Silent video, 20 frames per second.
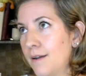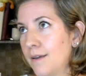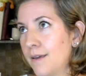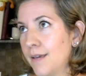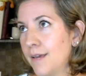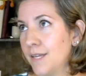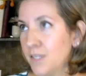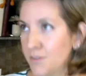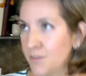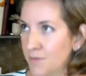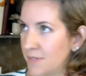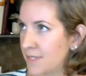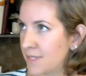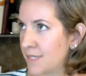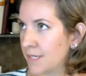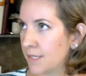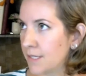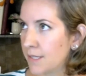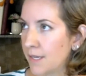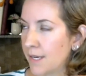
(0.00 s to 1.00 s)

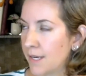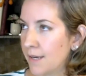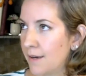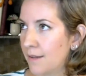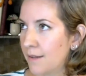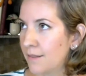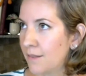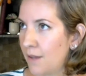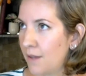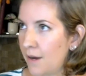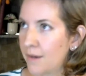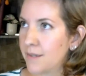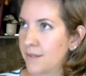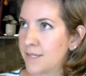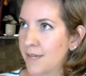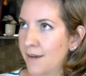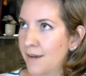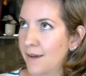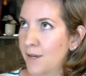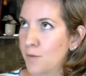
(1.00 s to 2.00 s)
interestingly, a lot of
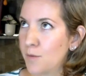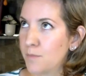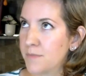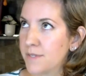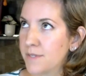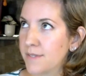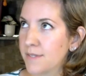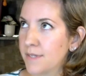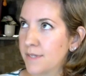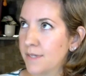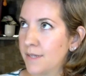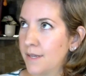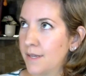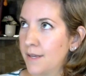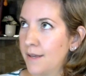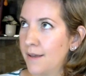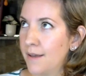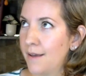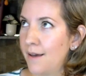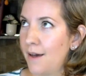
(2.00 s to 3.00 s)
times
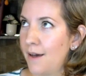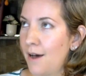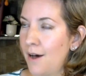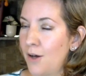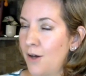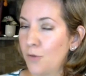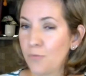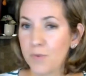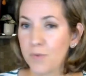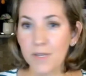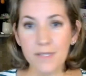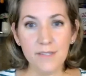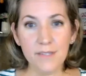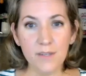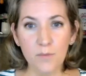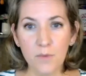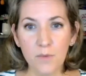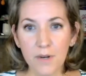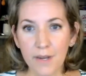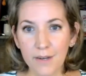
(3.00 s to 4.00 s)
I'll read
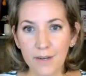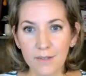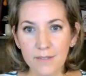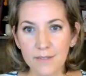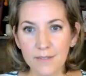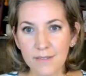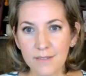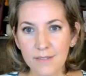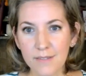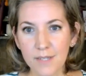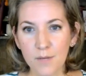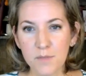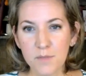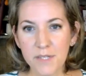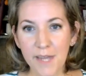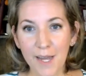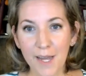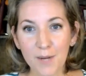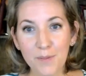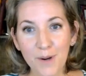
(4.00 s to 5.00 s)
someone else's
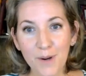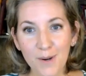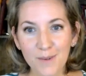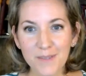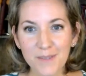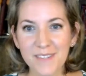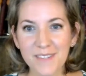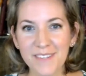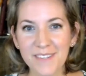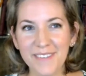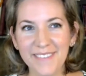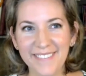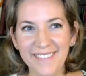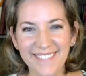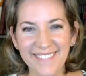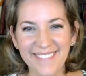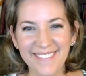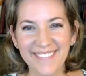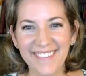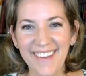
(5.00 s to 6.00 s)
Substack post
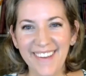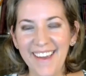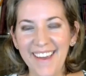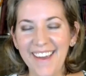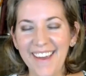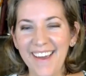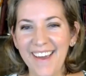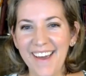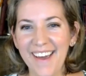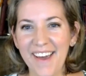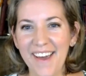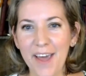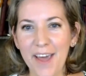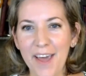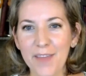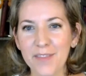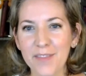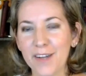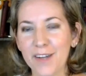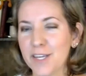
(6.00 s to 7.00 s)

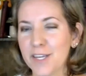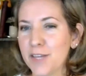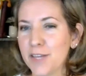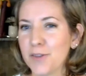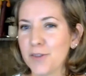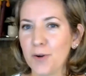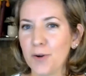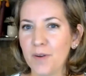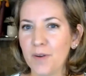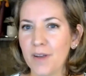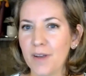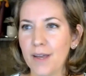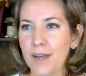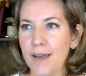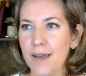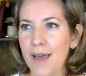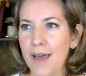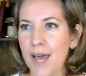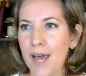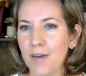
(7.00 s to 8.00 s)
and they'll either
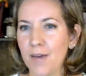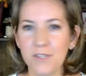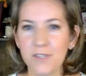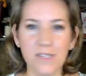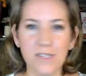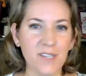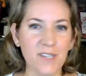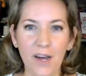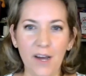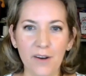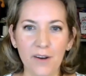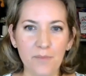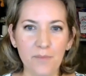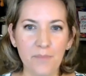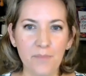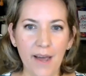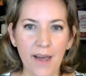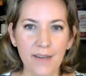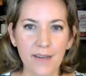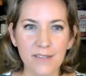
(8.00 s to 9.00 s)
have just gotten
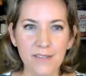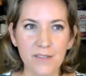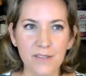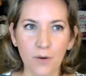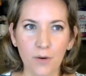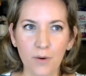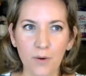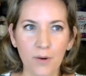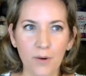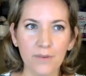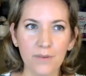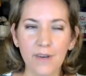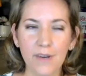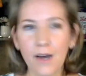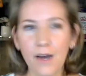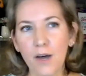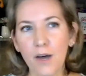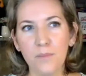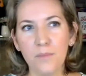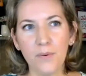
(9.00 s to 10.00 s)
past their own
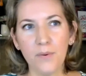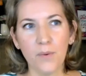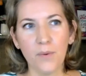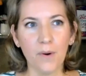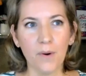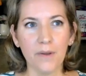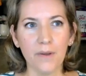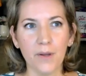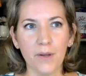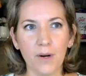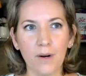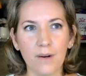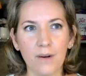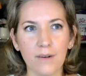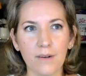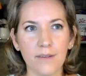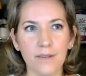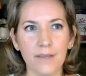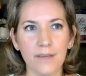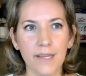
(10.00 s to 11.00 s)
hump, or
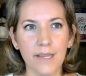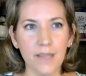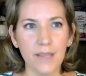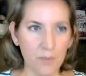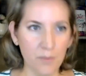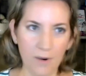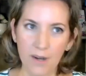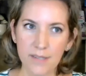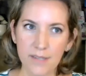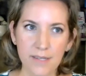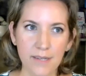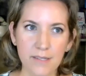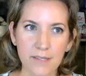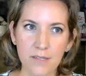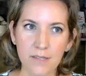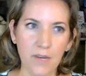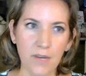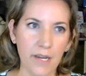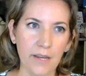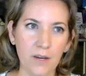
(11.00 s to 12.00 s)
they're in the process
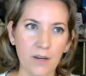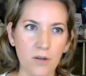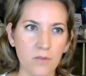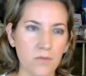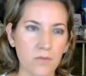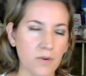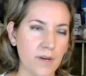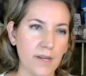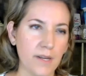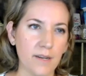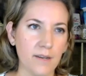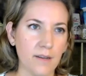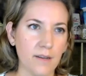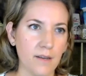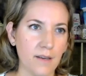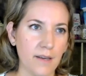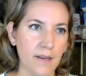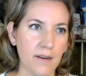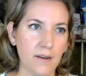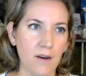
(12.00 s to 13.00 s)
of getting over it
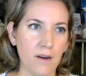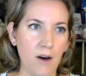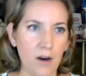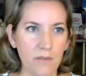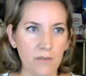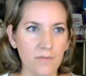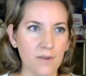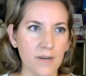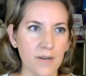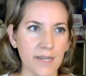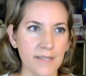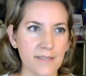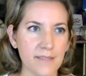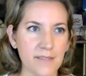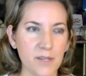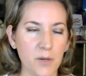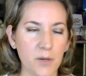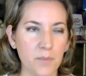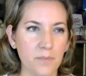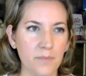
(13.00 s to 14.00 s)
and offering
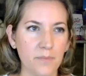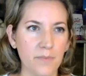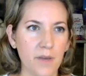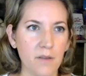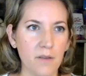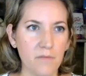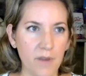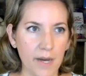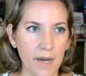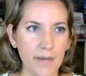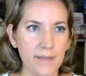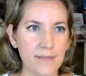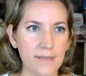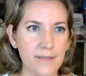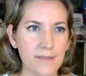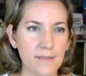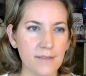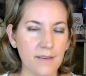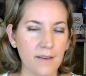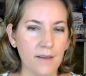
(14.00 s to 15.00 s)
some advice.